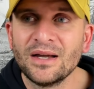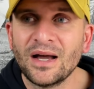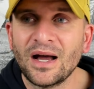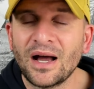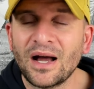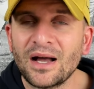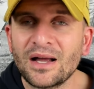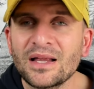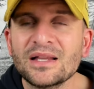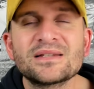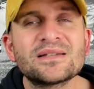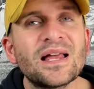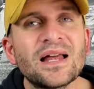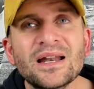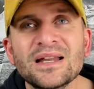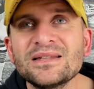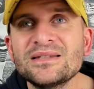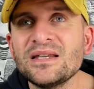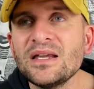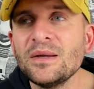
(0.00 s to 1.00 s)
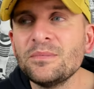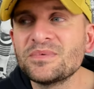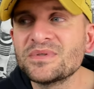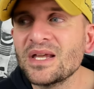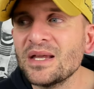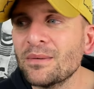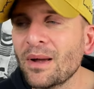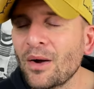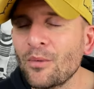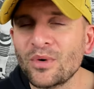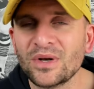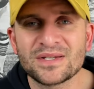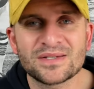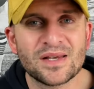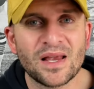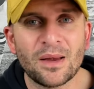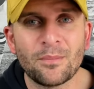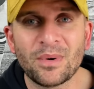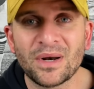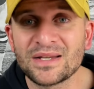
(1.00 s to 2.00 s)
uh, it's not a deep team, I wouldn't
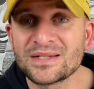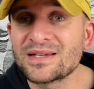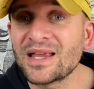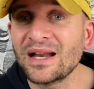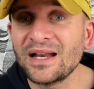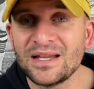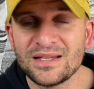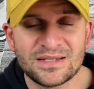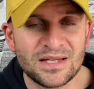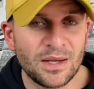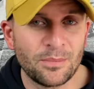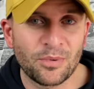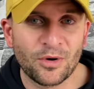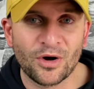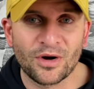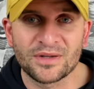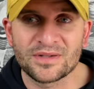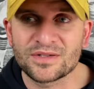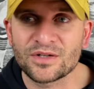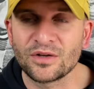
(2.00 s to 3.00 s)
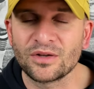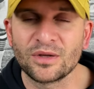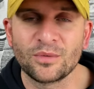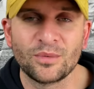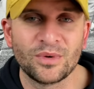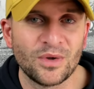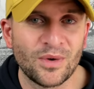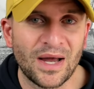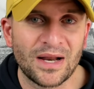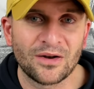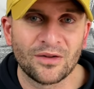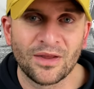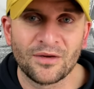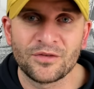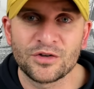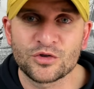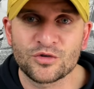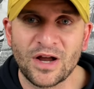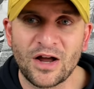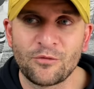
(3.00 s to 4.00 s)
say, but it's getting deeper. And certainly when you add
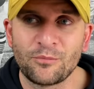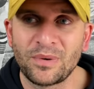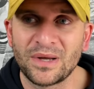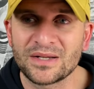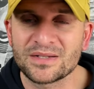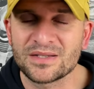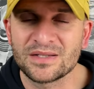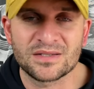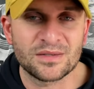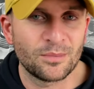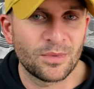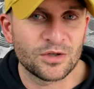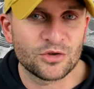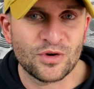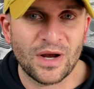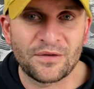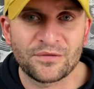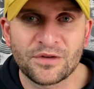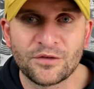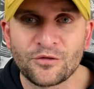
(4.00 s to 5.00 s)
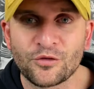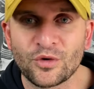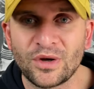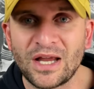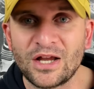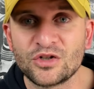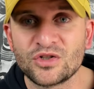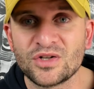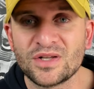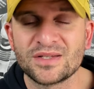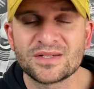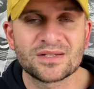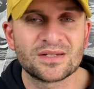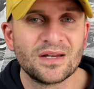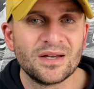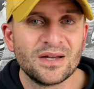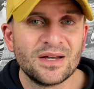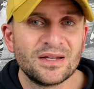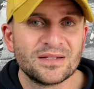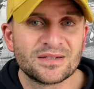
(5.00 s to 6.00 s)
eleven draft picks and some undrafted free agents
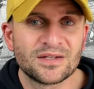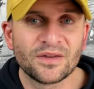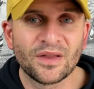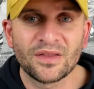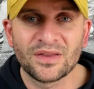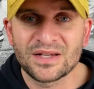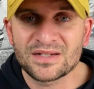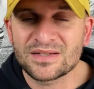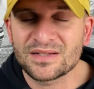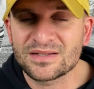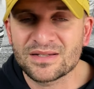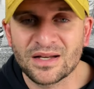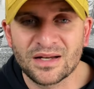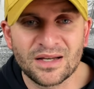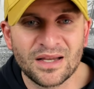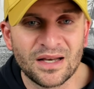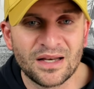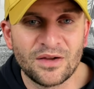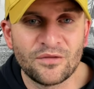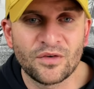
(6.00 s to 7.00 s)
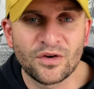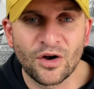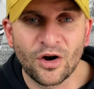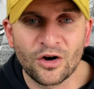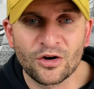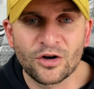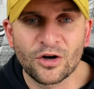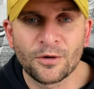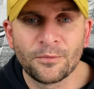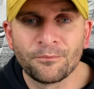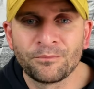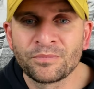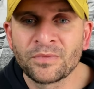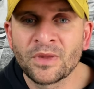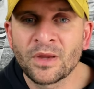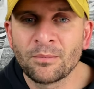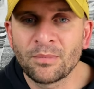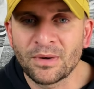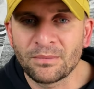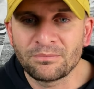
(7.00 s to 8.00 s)
to that list, it's going to get even harder.
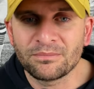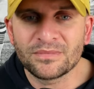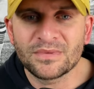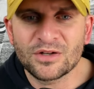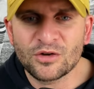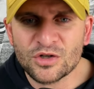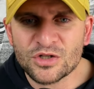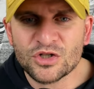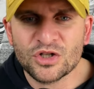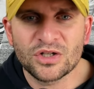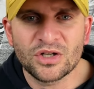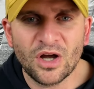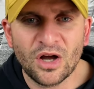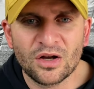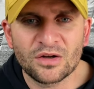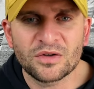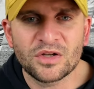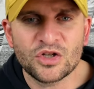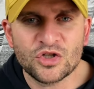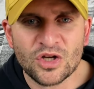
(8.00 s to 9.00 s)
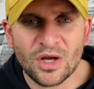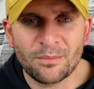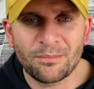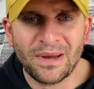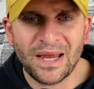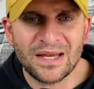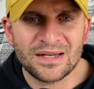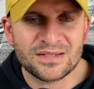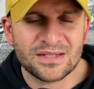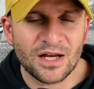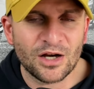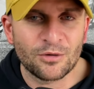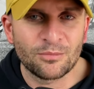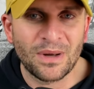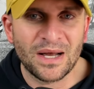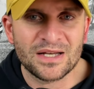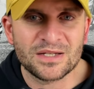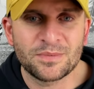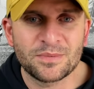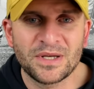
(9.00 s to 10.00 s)
But Christian Young, Keyshawn Banks, Aaron
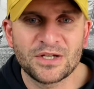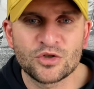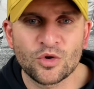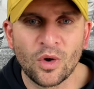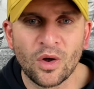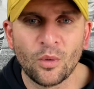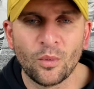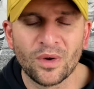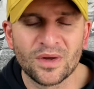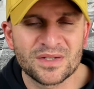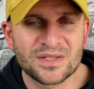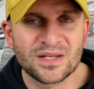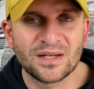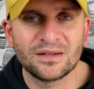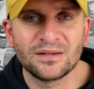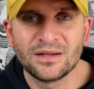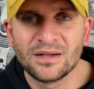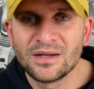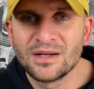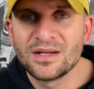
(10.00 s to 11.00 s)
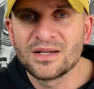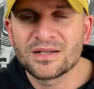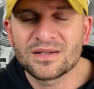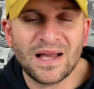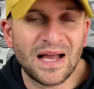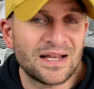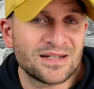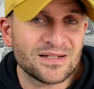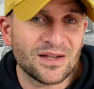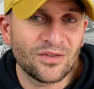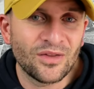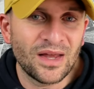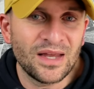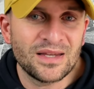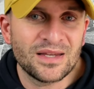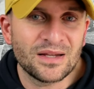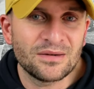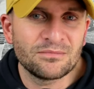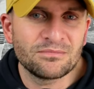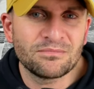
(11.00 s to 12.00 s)
Mosby, Joel Wilson, guys I
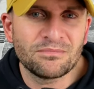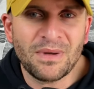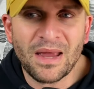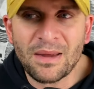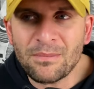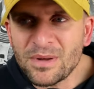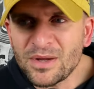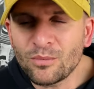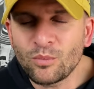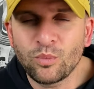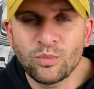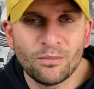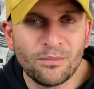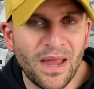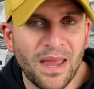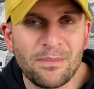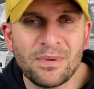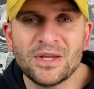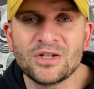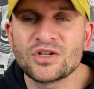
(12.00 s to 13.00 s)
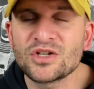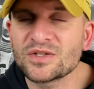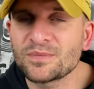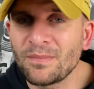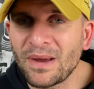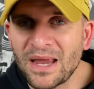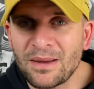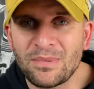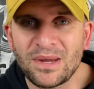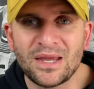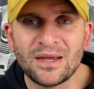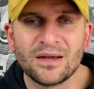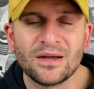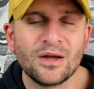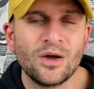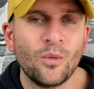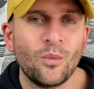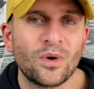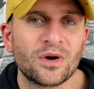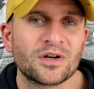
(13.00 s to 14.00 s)
like, and maybe, maybe, just maybe,
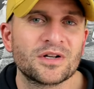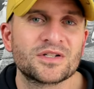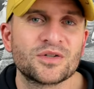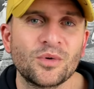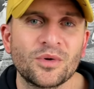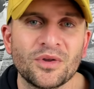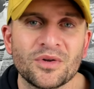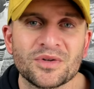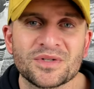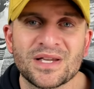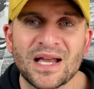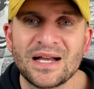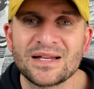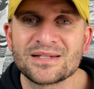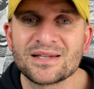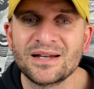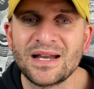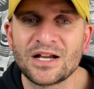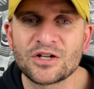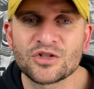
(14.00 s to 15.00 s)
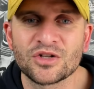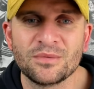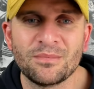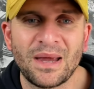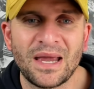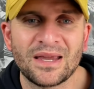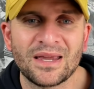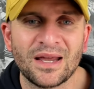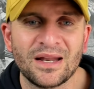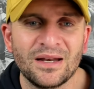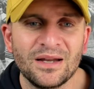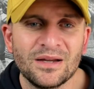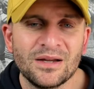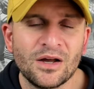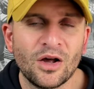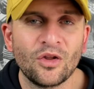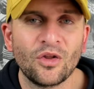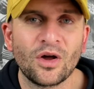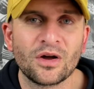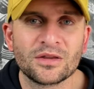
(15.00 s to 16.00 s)
one or two of those guys can actually make it
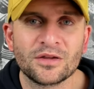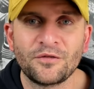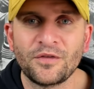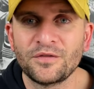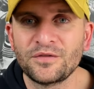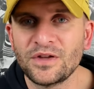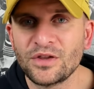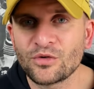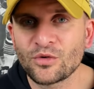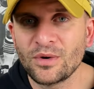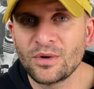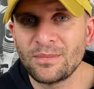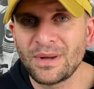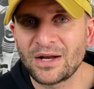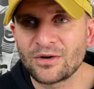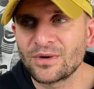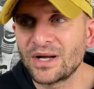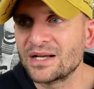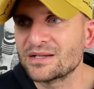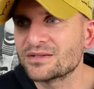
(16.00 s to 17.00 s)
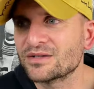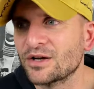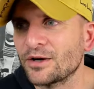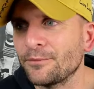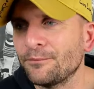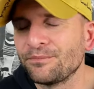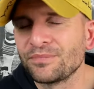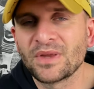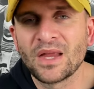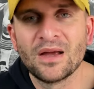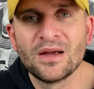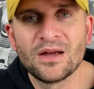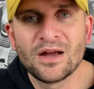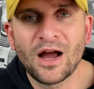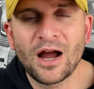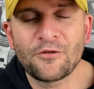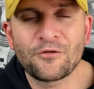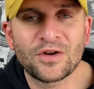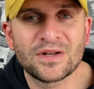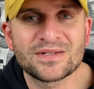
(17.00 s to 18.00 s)
along the fifty-three man roster.
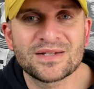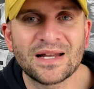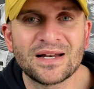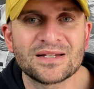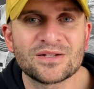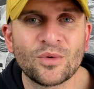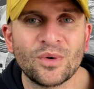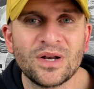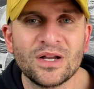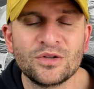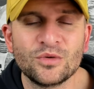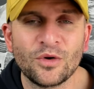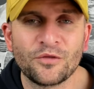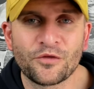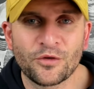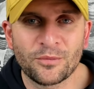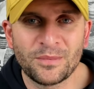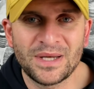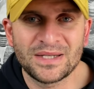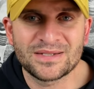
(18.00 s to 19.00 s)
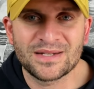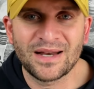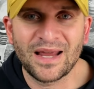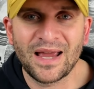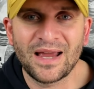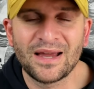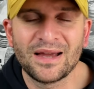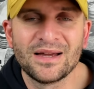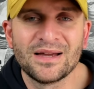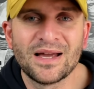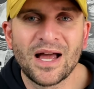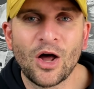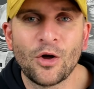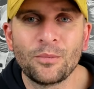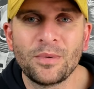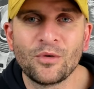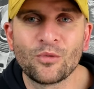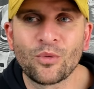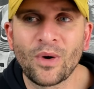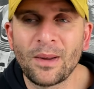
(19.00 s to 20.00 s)
All right, friends, that is going to do it for me today. I'll
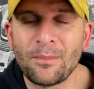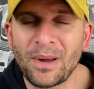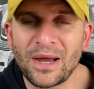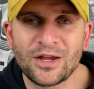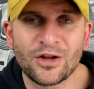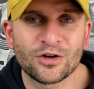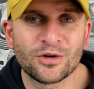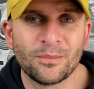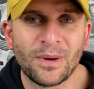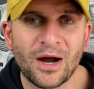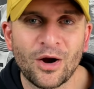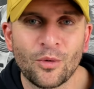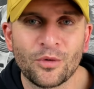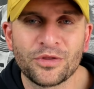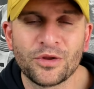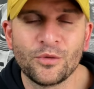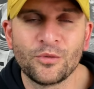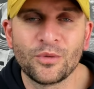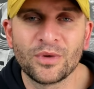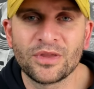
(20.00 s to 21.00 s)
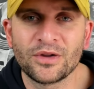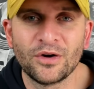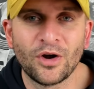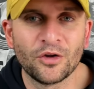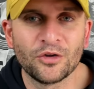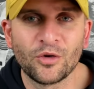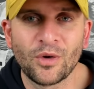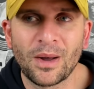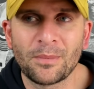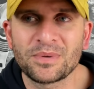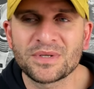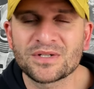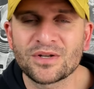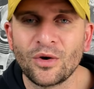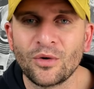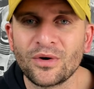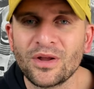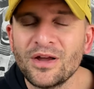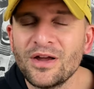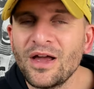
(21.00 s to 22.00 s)
be right back here tomorrow with you with an all-new
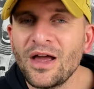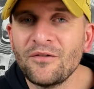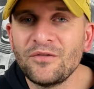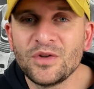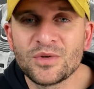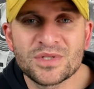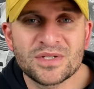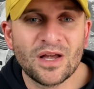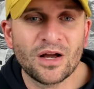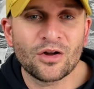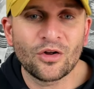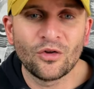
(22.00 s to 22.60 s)
episode. If you stuck